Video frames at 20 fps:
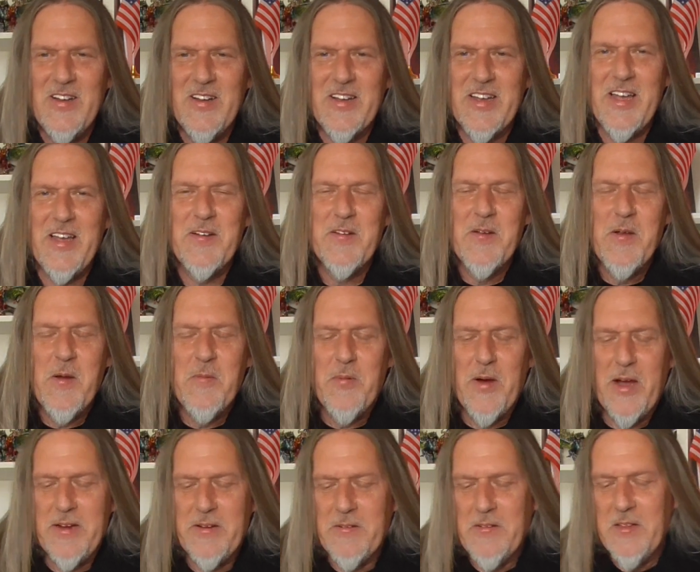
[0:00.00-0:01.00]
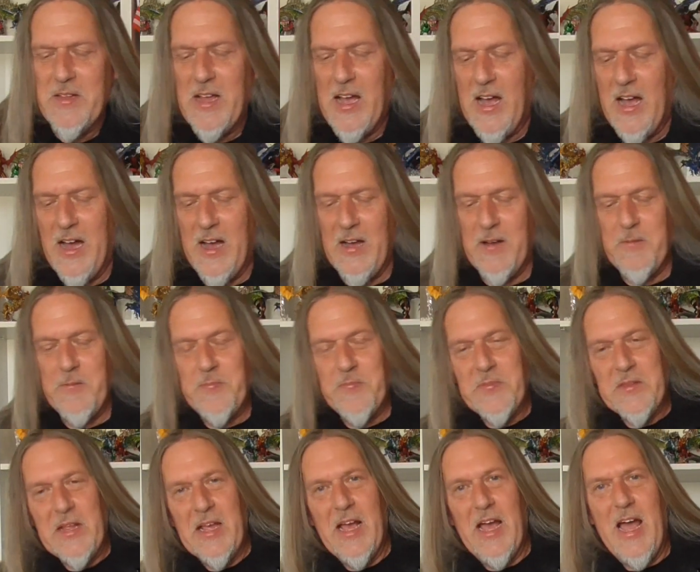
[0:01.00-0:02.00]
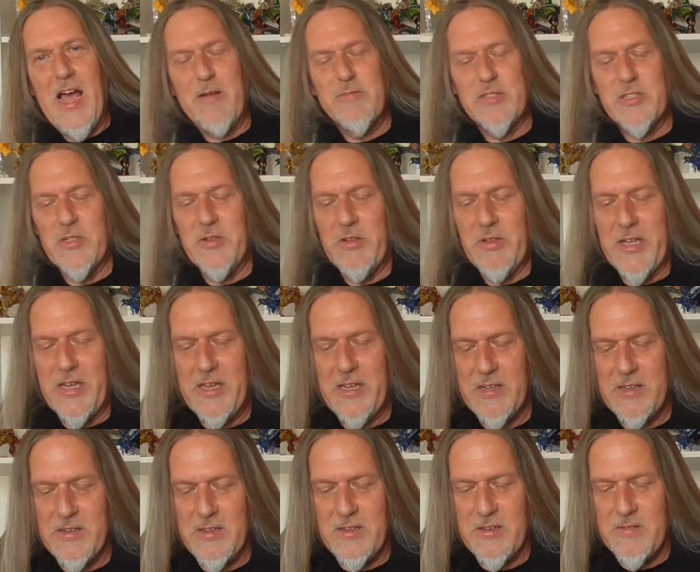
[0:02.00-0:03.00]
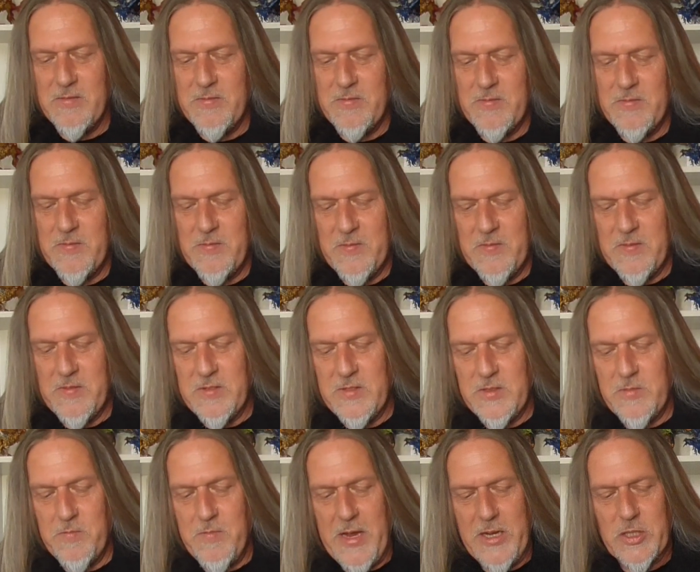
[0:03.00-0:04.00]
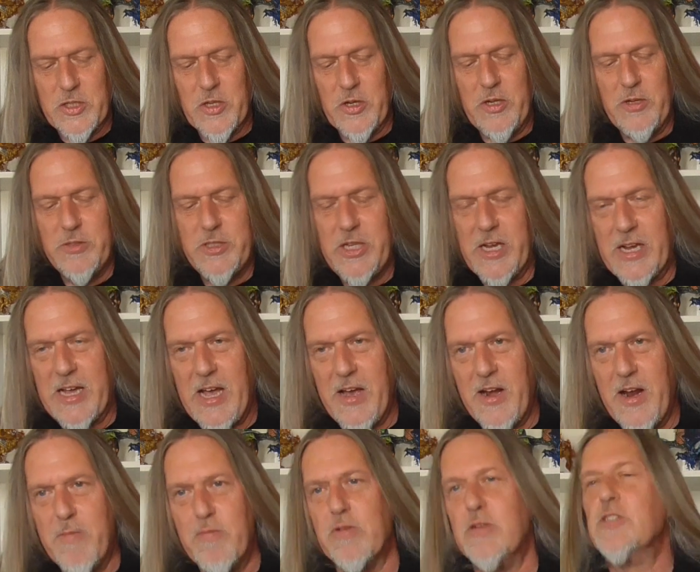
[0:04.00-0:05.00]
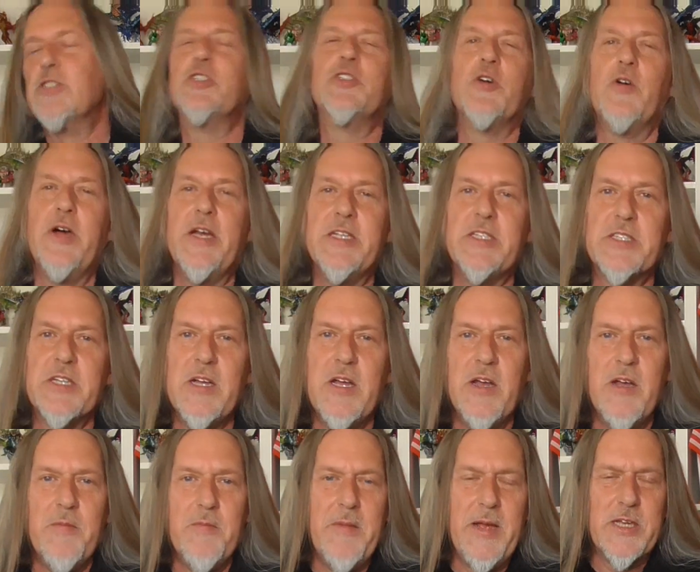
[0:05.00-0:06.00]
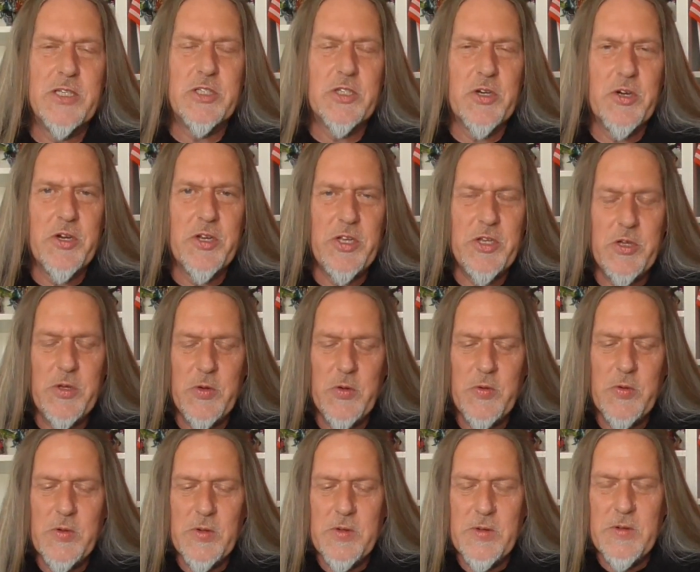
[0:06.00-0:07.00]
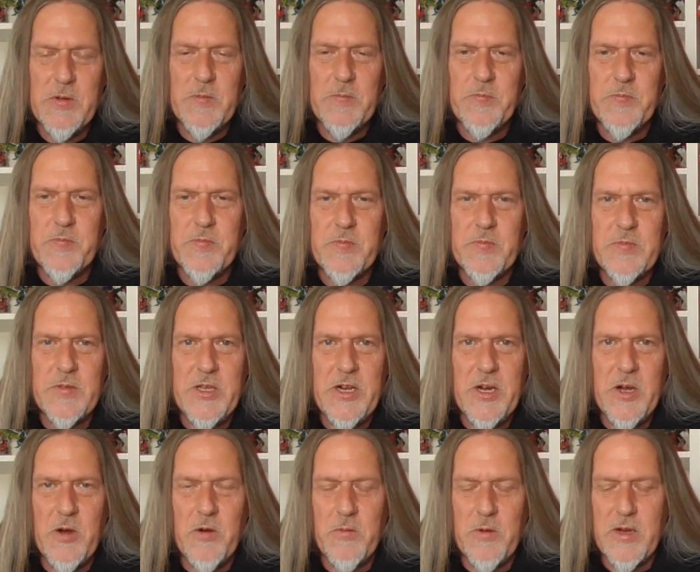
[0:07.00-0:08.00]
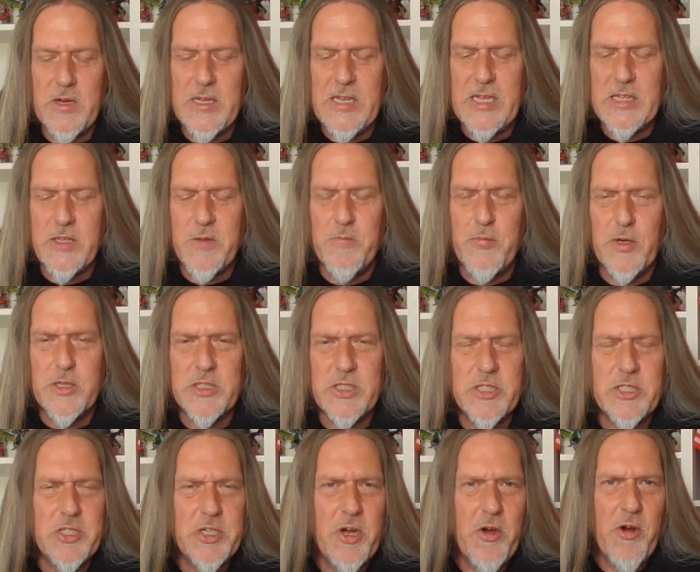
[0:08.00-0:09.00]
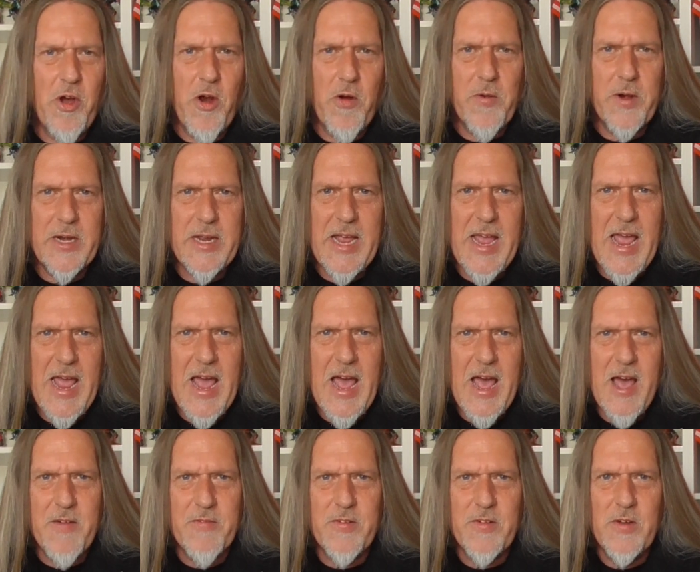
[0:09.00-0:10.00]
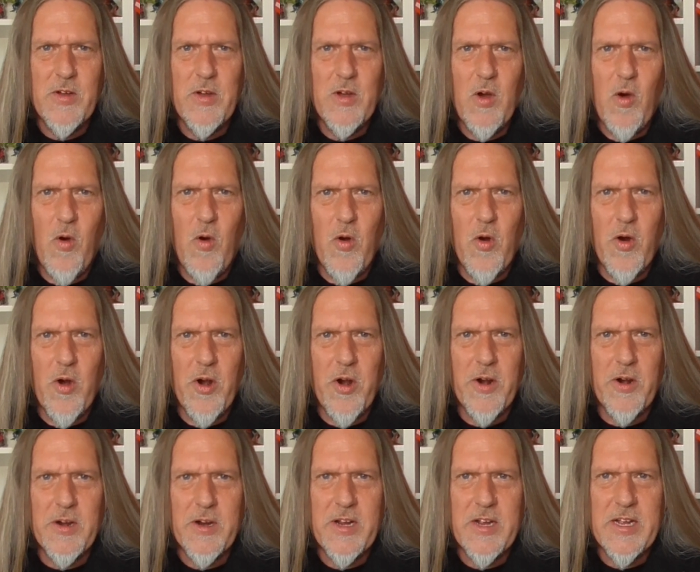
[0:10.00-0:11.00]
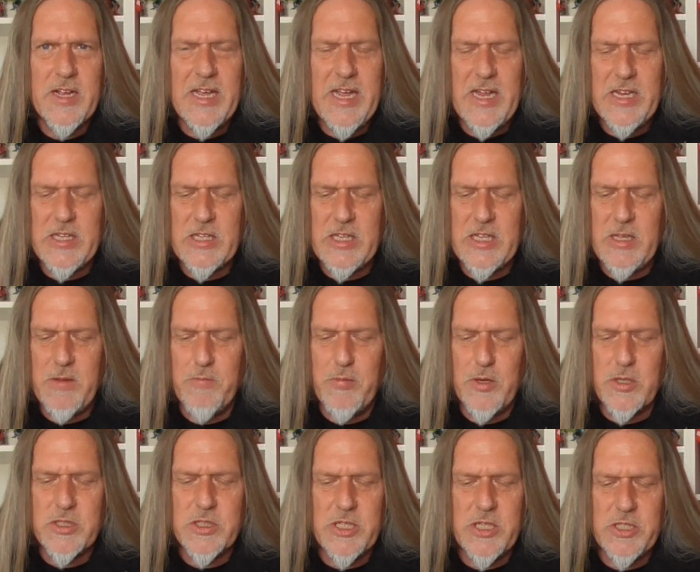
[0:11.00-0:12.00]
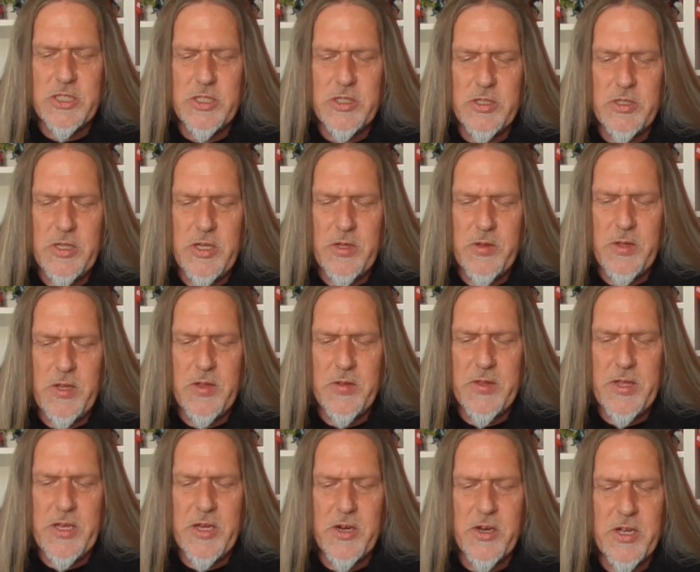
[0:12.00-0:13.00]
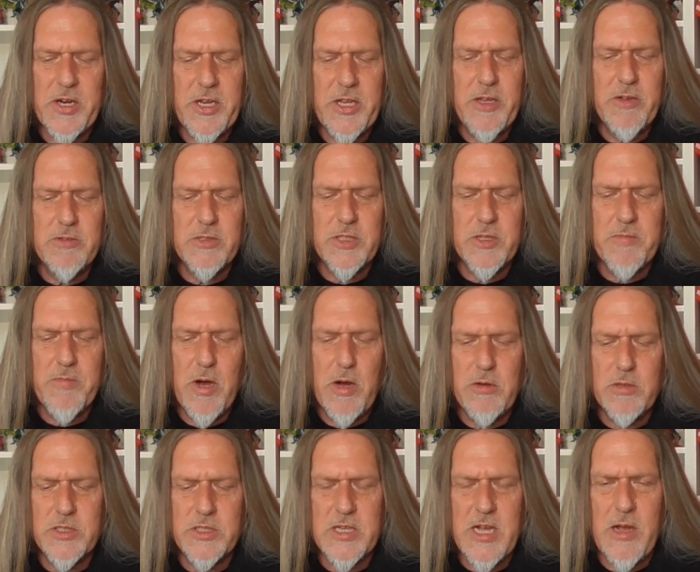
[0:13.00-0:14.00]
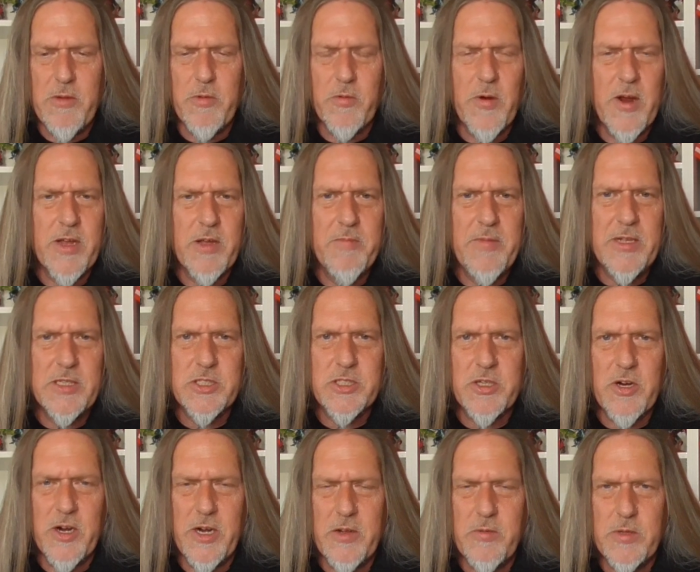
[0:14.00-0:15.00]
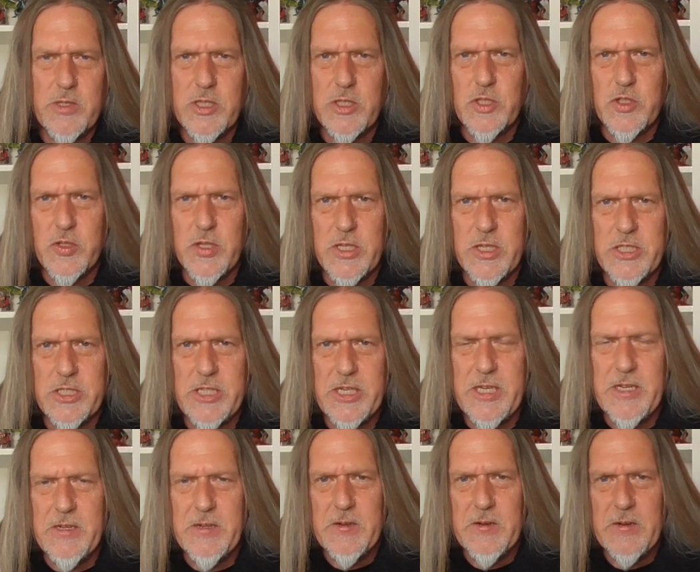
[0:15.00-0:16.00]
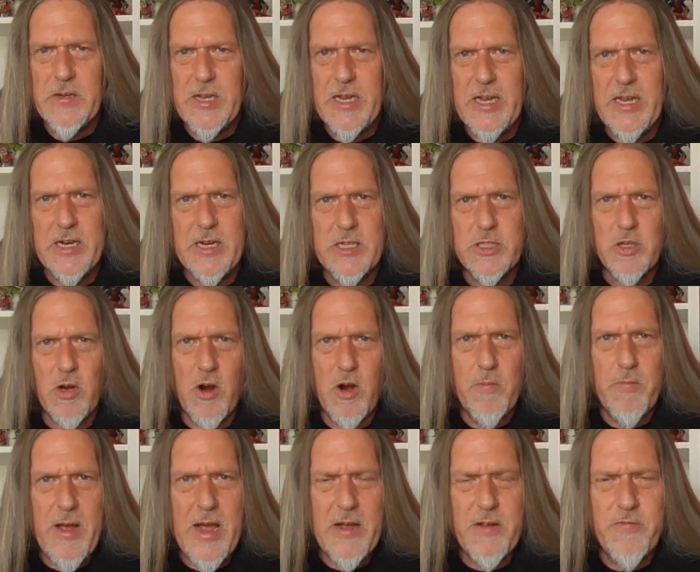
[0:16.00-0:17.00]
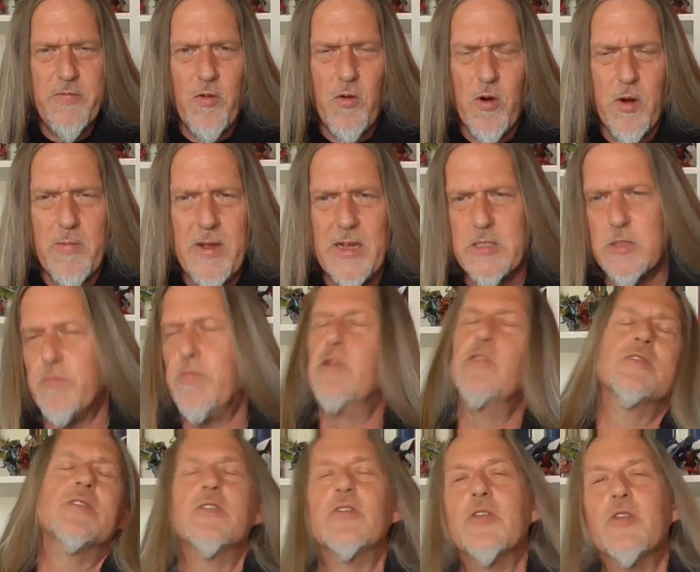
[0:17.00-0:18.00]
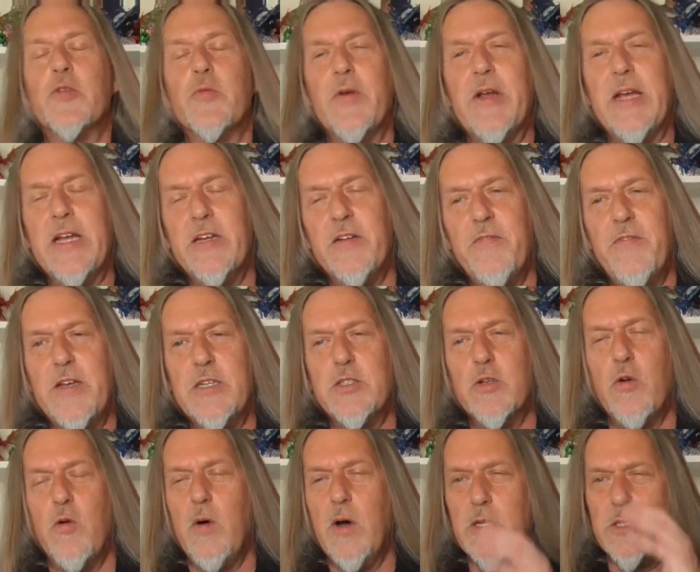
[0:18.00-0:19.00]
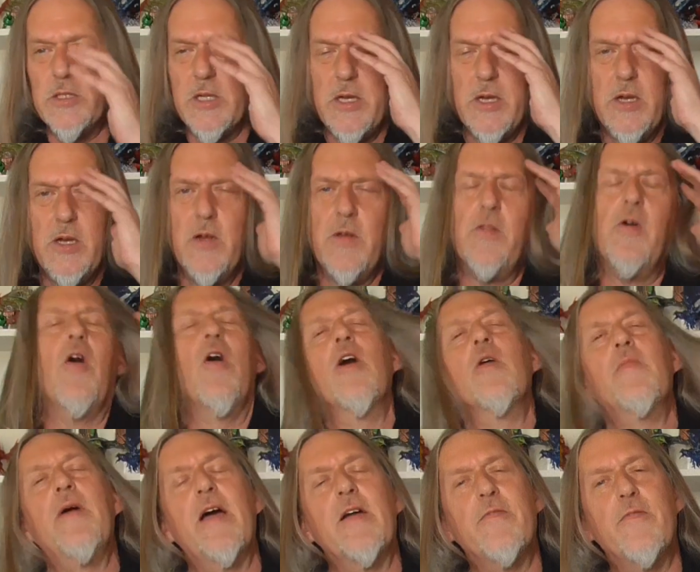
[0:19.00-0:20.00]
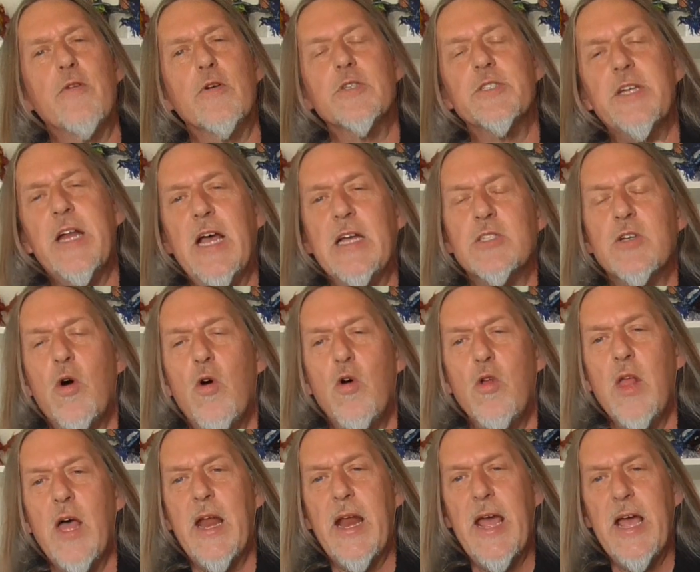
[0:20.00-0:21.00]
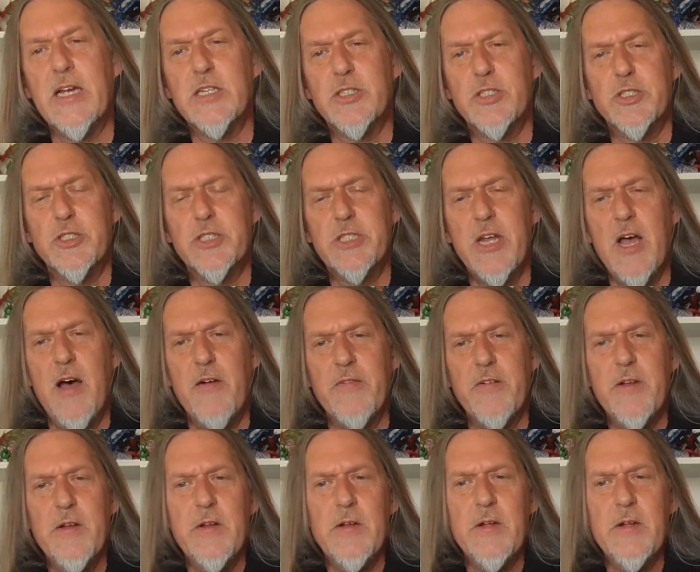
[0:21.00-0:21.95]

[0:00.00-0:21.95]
Okay, but absolutely make sure you check out Emperor's Choice. Make sure you get the books that you don't already have, or get the books that you think you're going to use the most. I would recommend starting with the trilogy in its hardback form as opposed to the 3 individual ones. The hardback version has a whole lot of extra stuff,